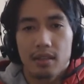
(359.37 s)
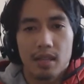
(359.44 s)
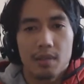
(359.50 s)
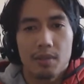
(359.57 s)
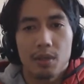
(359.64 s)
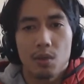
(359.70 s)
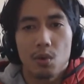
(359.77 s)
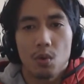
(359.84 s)

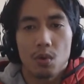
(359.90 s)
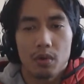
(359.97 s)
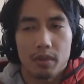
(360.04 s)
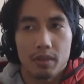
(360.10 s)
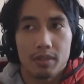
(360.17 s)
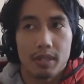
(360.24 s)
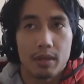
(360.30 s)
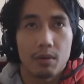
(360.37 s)
it'd be cool.
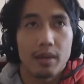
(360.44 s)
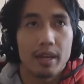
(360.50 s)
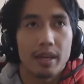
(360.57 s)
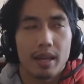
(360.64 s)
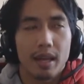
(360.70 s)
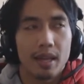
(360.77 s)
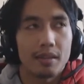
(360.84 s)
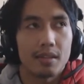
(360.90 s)
It's like,
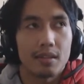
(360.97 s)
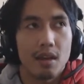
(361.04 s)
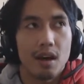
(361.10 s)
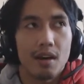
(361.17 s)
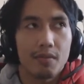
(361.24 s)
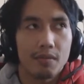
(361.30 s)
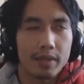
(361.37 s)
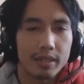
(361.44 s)
okay, I have this
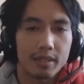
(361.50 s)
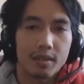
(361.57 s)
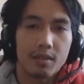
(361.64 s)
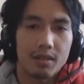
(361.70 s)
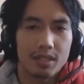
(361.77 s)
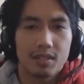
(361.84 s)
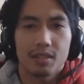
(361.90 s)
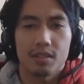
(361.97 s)
off week,
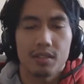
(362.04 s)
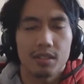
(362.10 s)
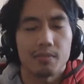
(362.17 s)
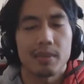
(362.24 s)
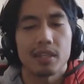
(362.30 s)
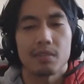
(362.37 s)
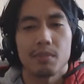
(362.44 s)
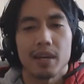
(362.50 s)
let's
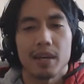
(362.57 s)
make my